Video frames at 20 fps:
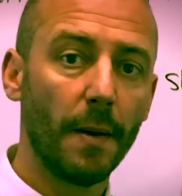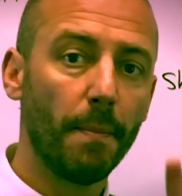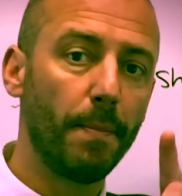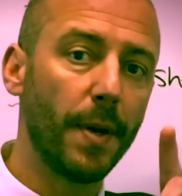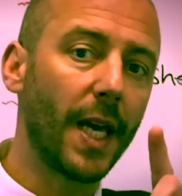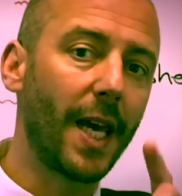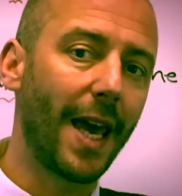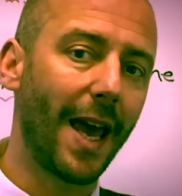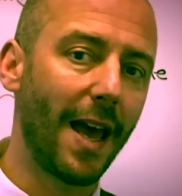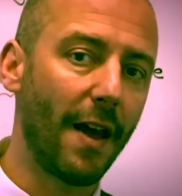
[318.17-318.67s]
Be
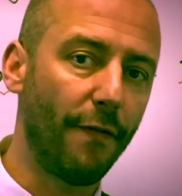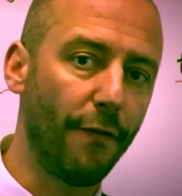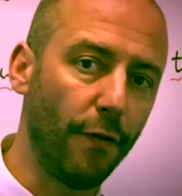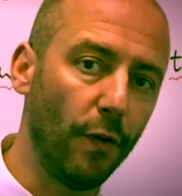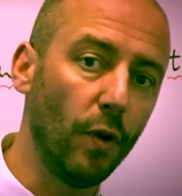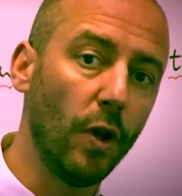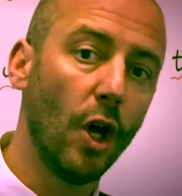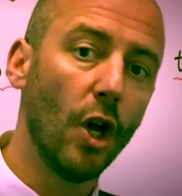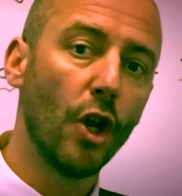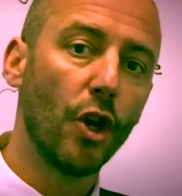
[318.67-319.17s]

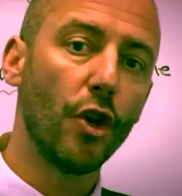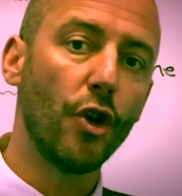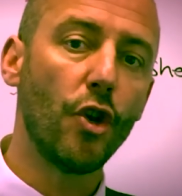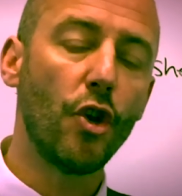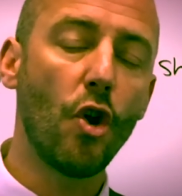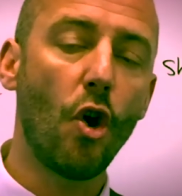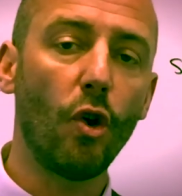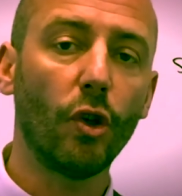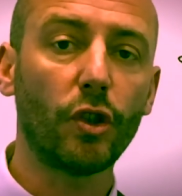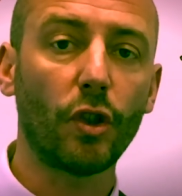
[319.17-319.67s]
careful,
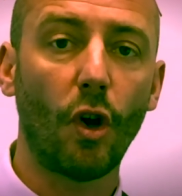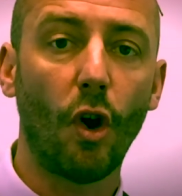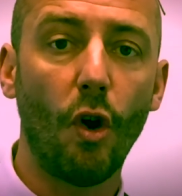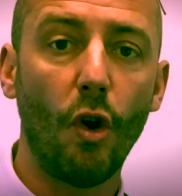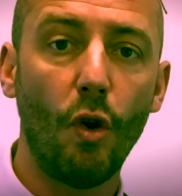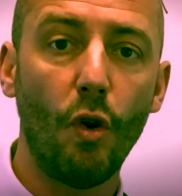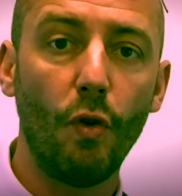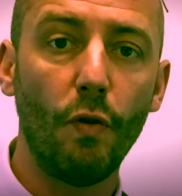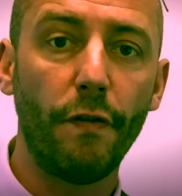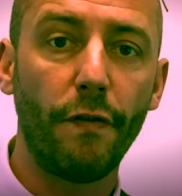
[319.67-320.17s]
not
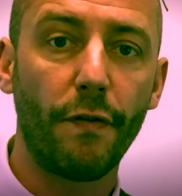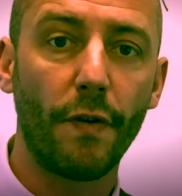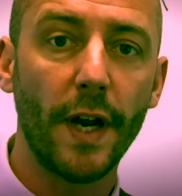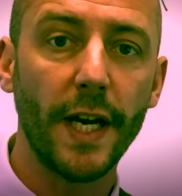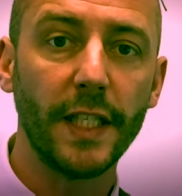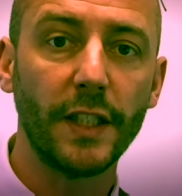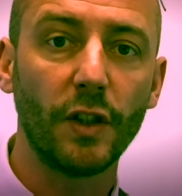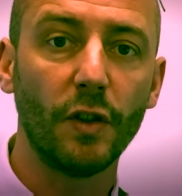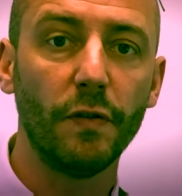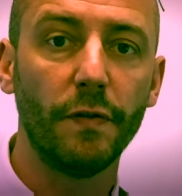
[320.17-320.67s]
all
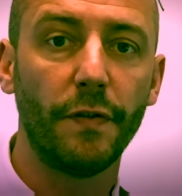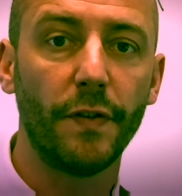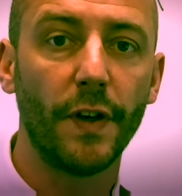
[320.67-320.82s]
phrasal